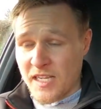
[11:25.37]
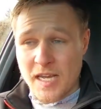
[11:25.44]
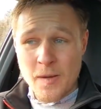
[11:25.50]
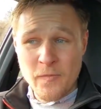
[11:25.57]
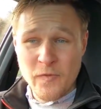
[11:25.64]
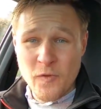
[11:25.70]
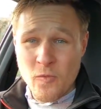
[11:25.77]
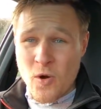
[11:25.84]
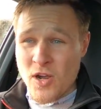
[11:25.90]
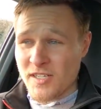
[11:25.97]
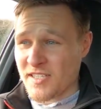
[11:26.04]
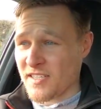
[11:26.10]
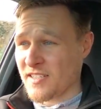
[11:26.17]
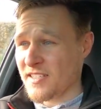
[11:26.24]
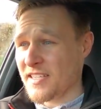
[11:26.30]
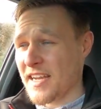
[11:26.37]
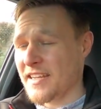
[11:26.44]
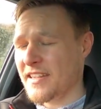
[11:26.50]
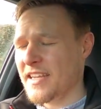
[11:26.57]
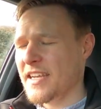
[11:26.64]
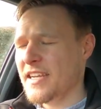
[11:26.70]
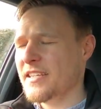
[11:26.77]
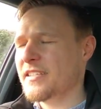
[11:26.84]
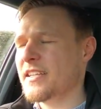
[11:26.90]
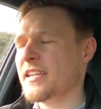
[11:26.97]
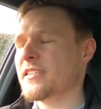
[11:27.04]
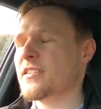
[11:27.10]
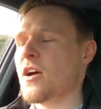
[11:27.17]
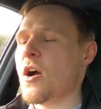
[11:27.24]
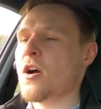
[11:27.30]
Comfort wise, as I say, these
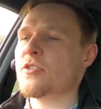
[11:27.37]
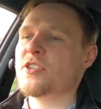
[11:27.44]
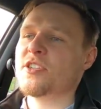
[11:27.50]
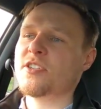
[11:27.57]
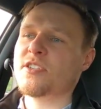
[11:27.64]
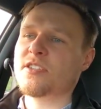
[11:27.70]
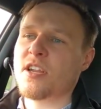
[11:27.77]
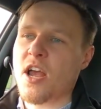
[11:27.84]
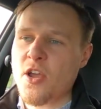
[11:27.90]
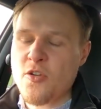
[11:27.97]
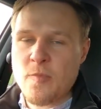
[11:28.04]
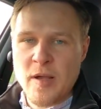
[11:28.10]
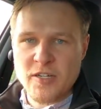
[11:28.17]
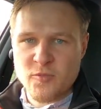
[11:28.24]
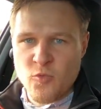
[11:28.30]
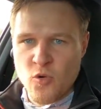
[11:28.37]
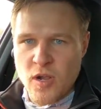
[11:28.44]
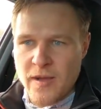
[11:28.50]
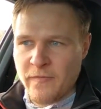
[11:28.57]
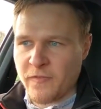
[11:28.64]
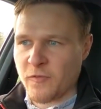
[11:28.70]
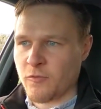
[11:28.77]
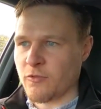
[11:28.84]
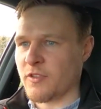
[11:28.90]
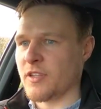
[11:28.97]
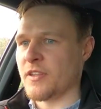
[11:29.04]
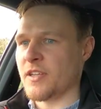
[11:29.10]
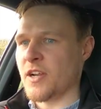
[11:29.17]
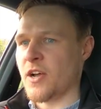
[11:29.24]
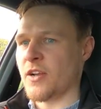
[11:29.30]
things are so much more comfortable
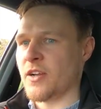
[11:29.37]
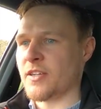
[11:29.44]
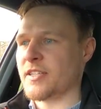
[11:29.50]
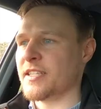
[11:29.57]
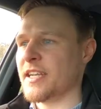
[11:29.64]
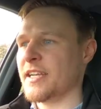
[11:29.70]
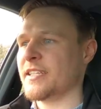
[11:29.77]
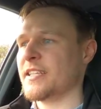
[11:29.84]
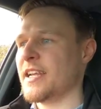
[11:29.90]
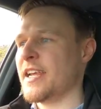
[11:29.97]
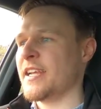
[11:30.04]
than the 996.